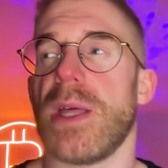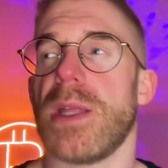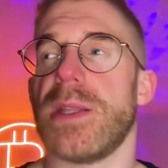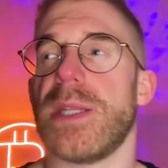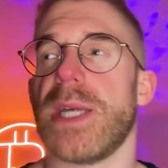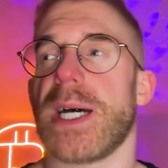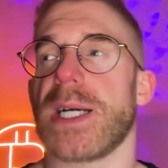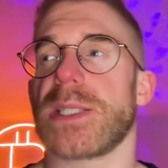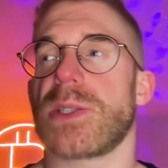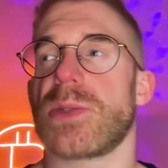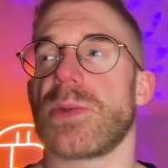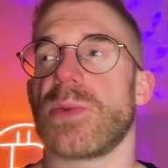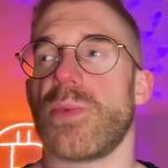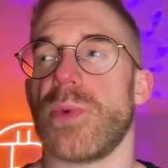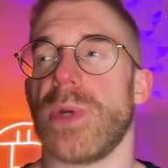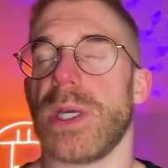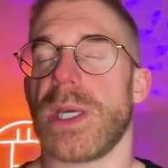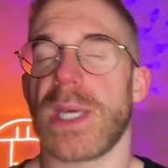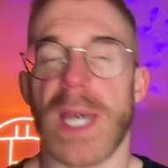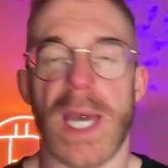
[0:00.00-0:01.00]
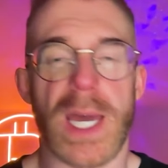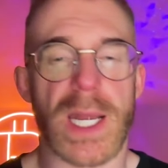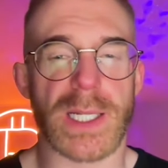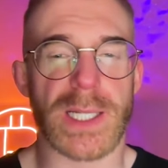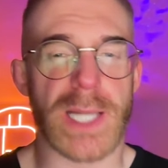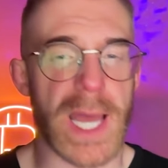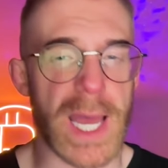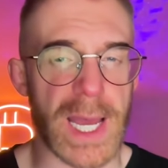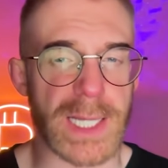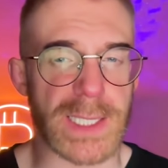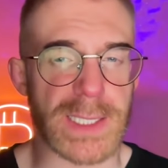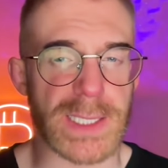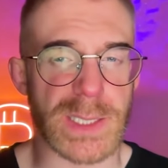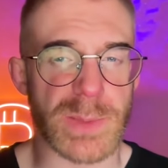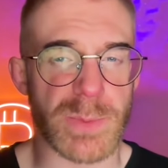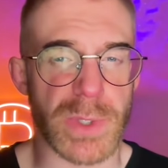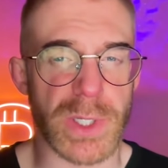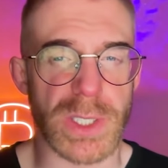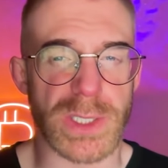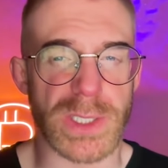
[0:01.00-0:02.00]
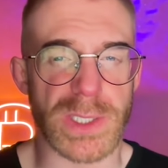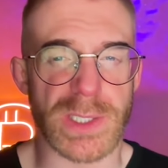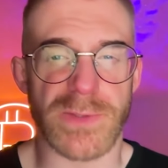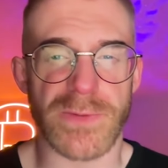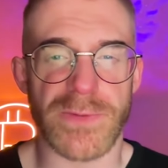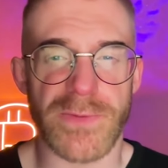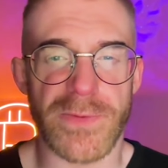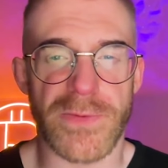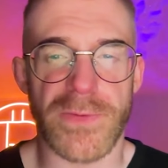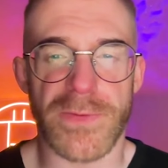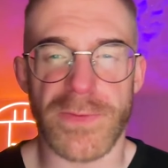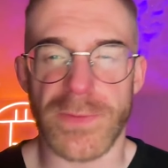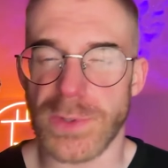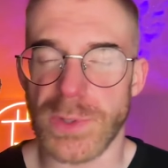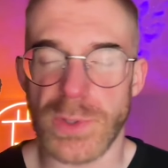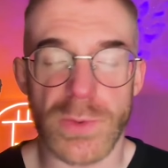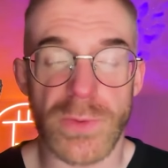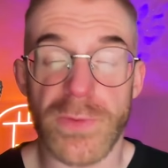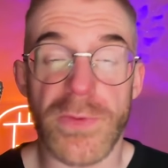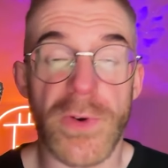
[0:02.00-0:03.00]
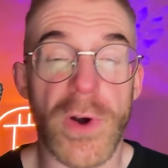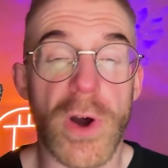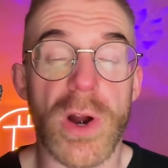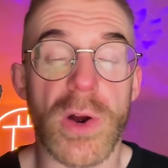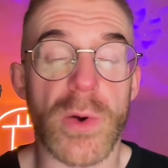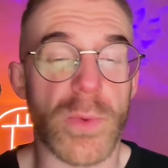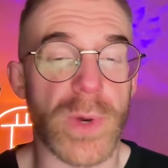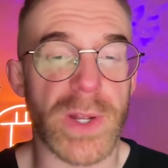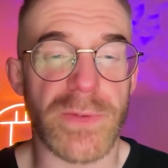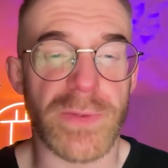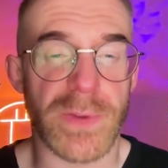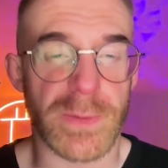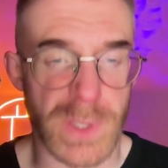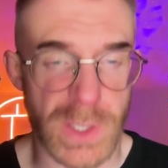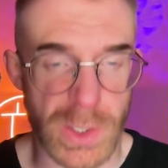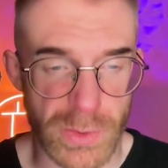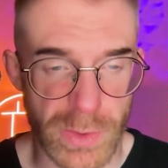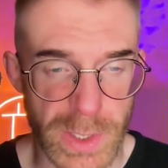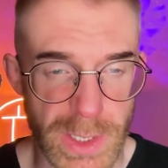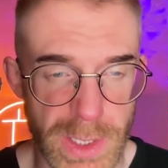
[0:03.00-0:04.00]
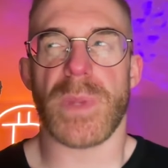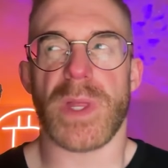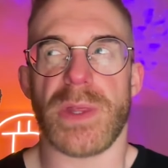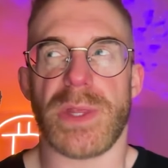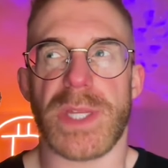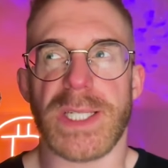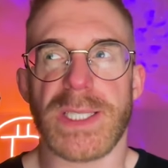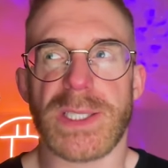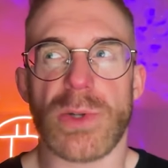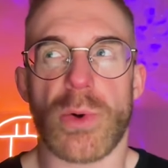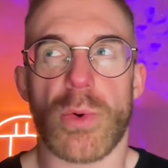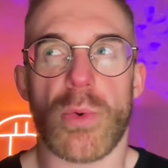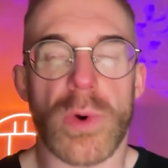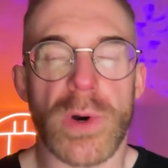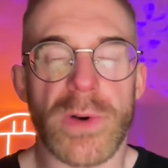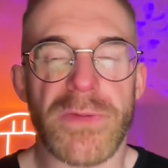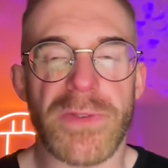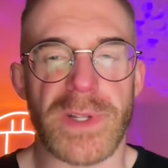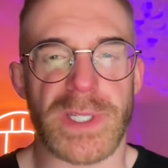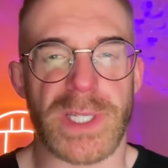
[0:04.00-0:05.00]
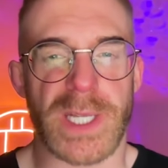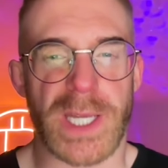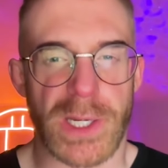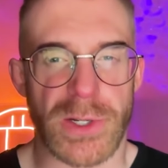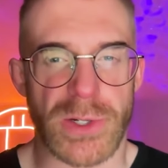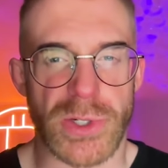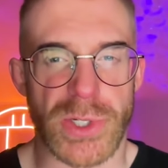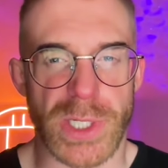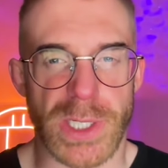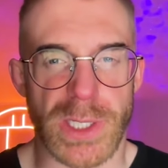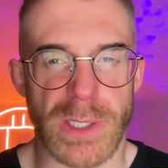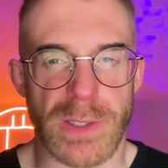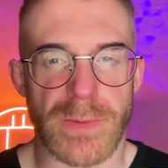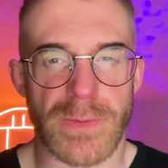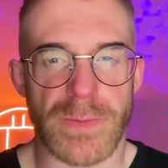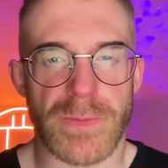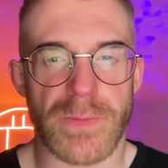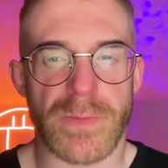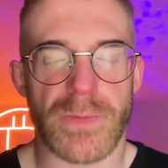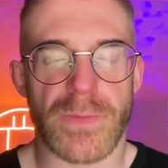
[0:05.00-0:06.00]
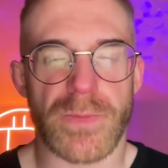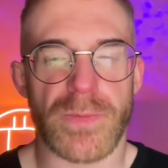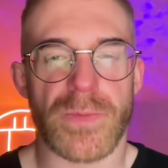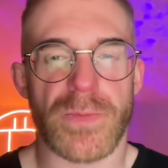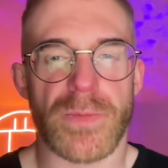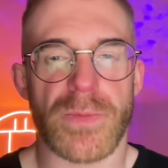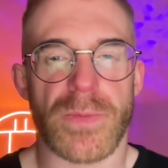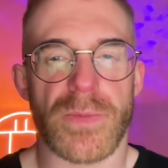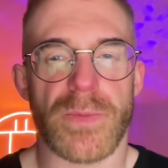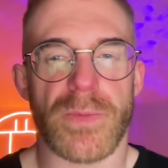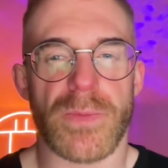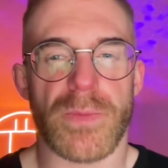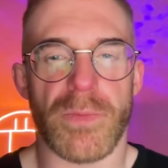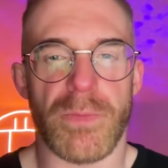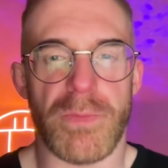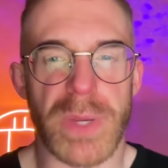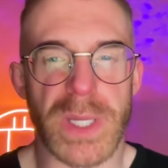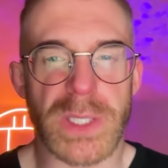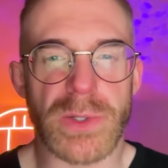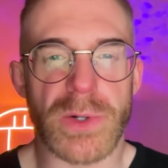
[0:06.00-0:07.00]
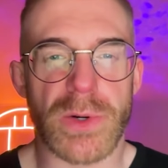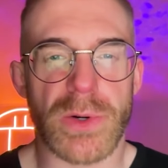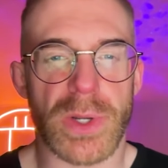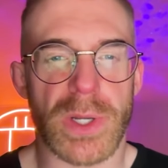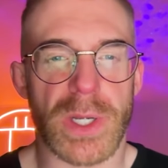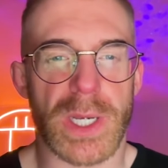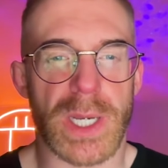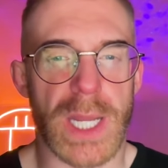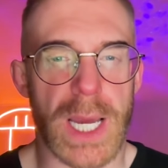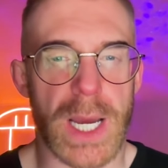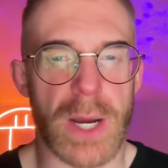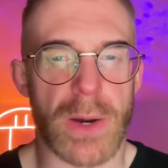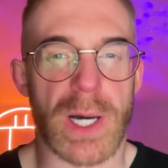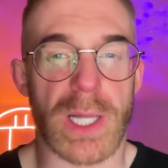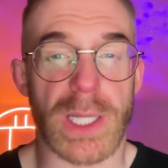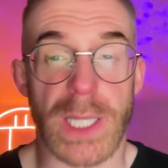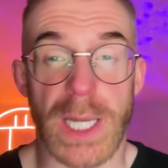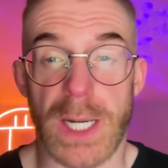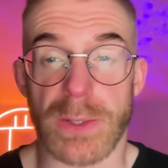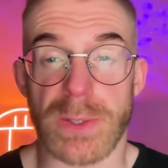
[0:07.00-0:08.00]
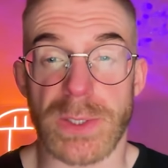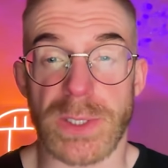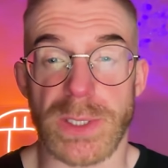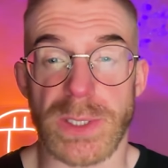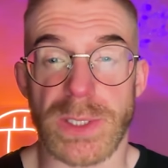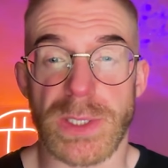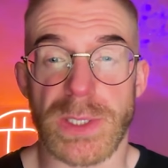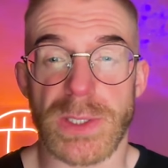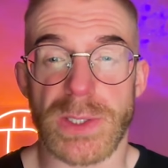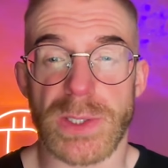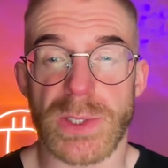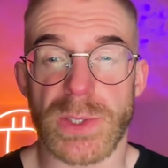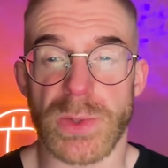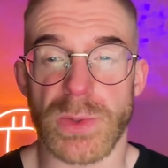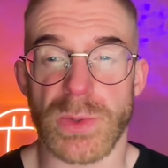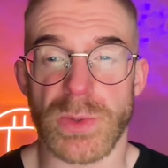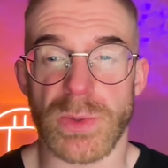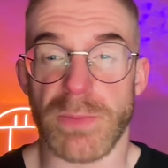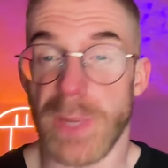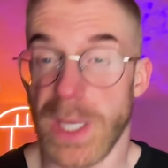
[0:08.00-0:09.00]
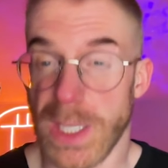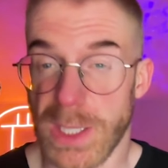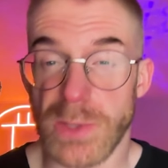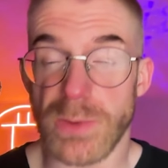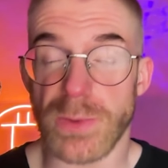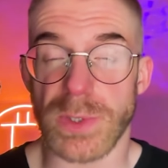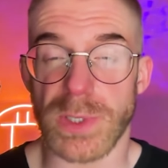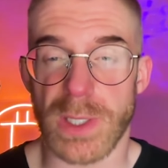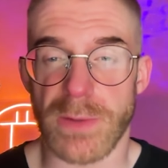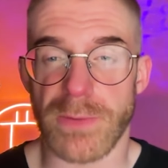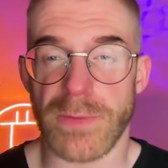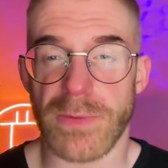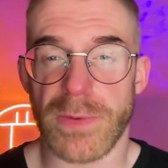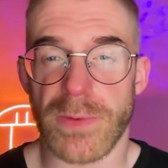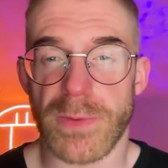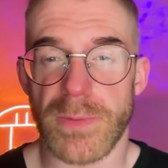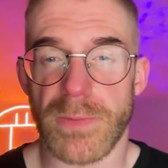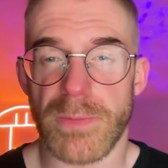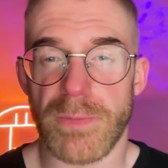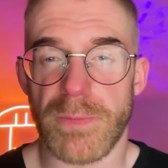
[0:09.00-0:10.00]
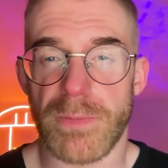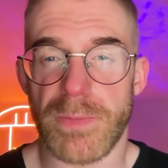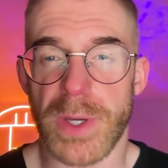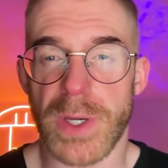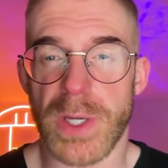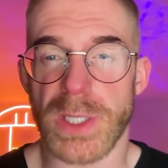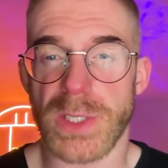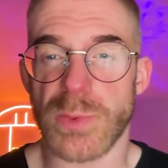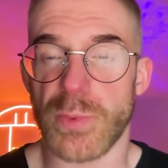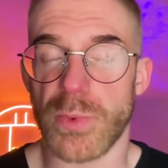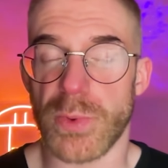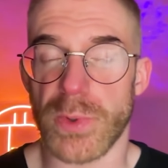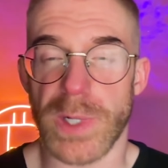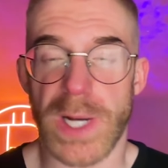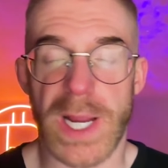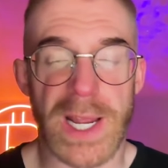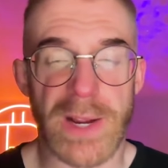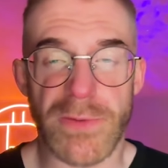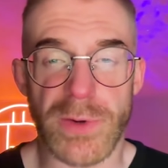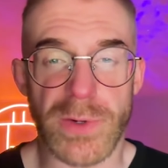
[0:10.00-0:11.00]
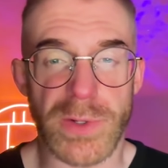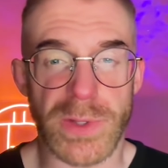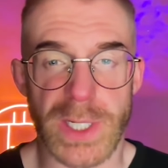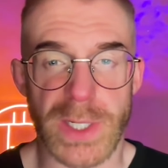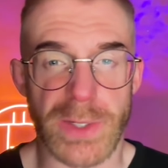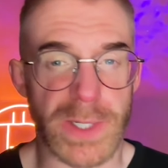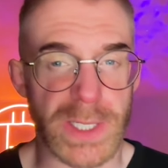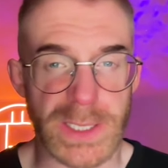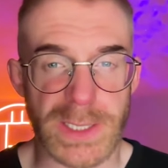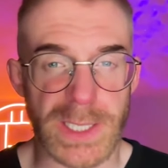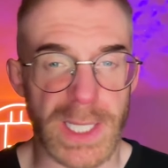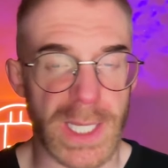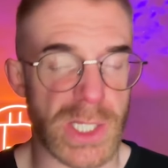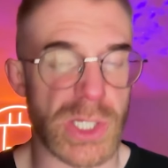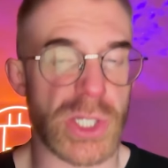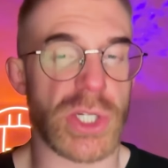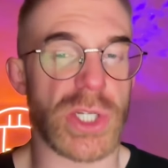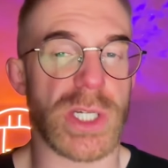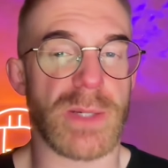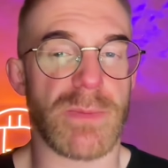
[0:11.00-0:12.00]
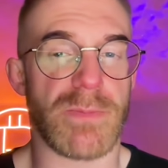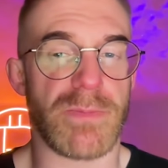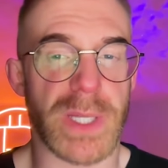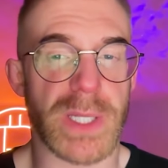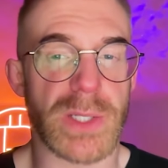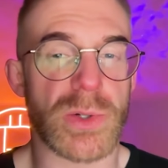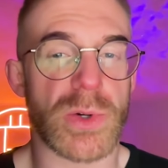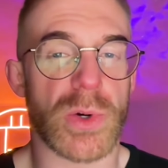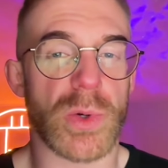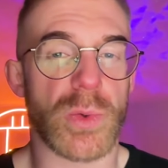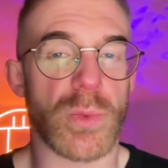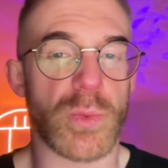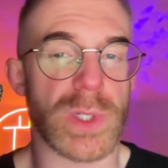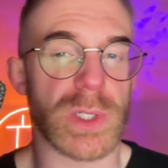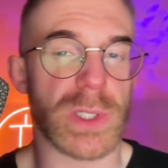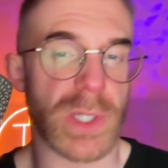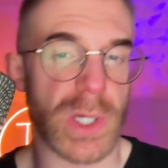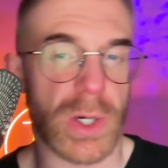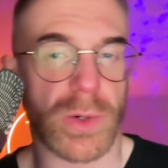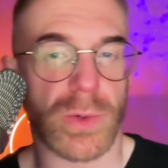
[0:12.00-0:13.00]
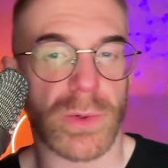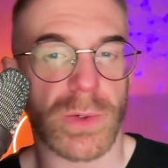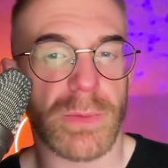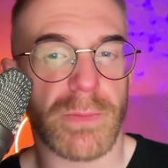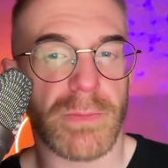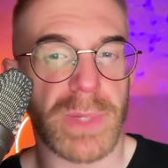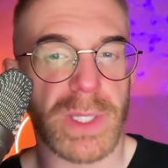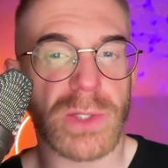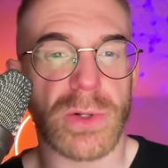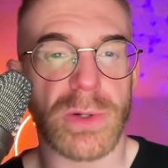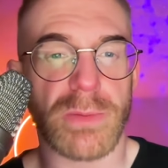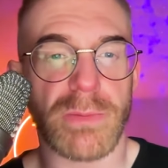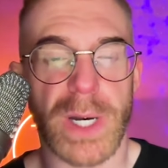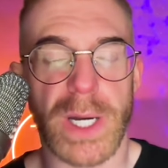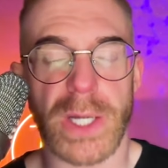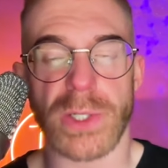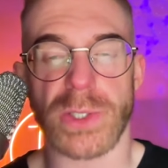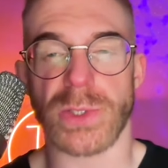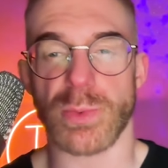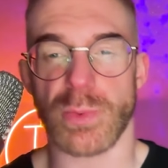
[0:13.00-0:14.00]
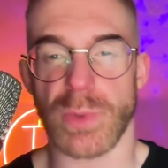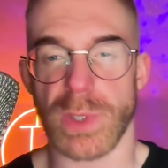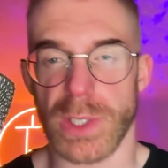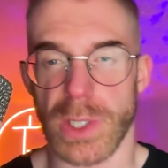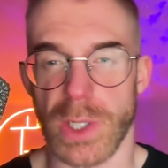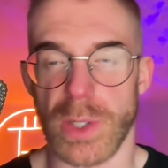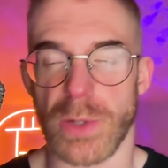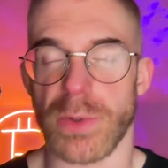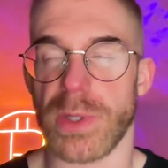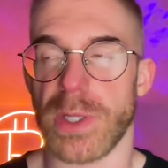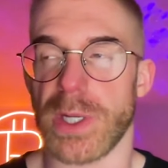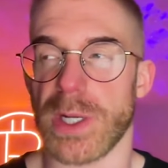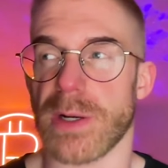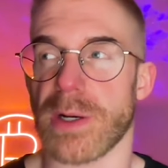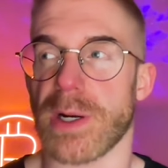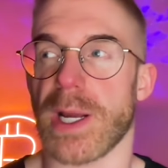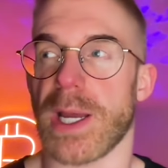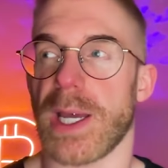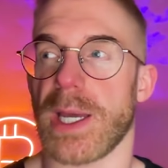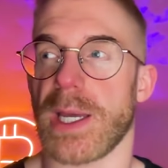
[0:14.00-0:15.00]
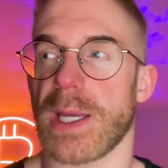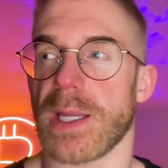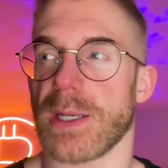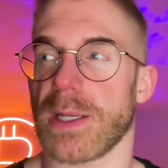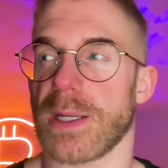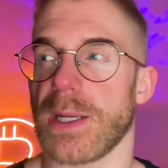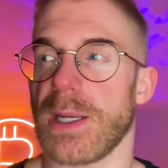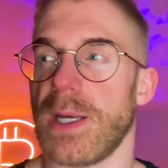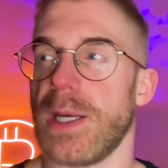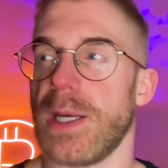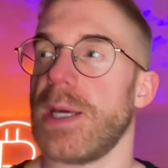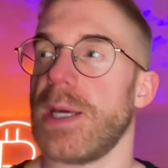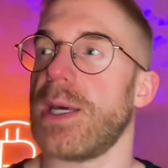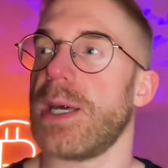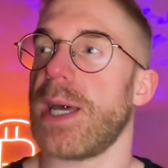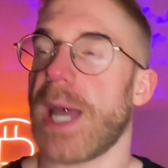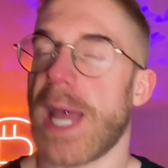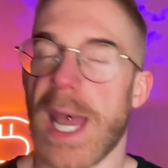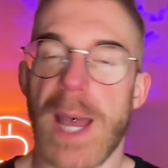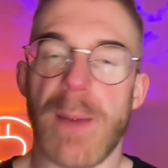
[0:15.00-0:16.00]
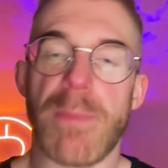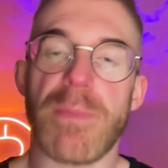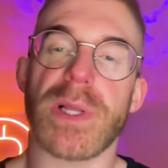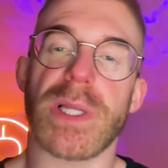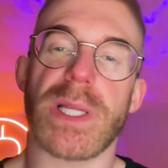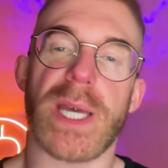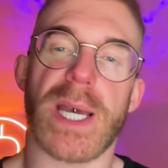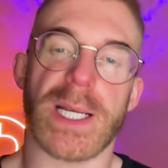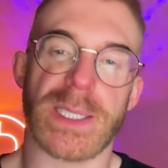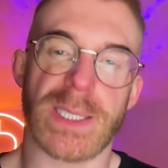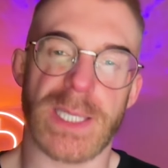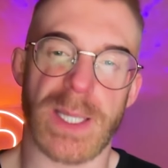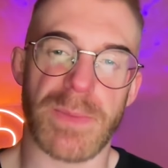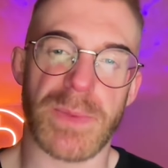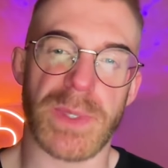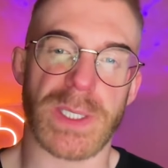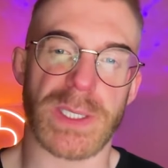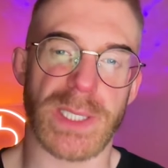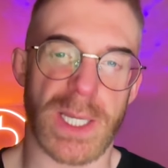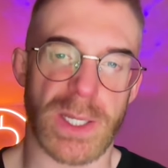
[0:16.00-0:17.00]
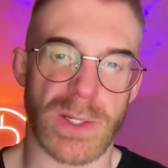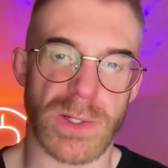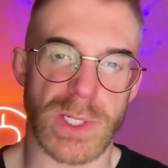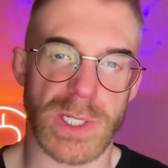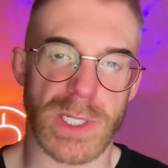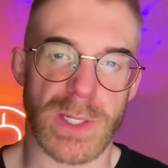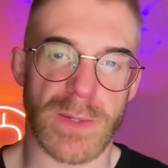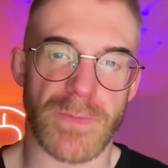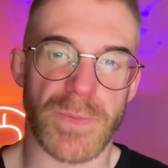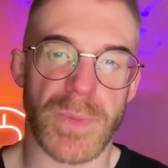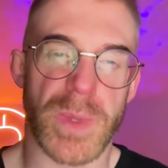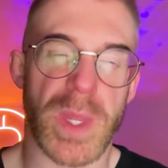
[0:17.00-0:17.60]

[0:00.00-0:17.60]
that we cannot access because it's f- too far away from the grid. This orphaned energy, Bitcoin now allows us to make use of, because wherever there is energy, Bitcoin will go. Bitcoin miners will go there and happily accept this energy.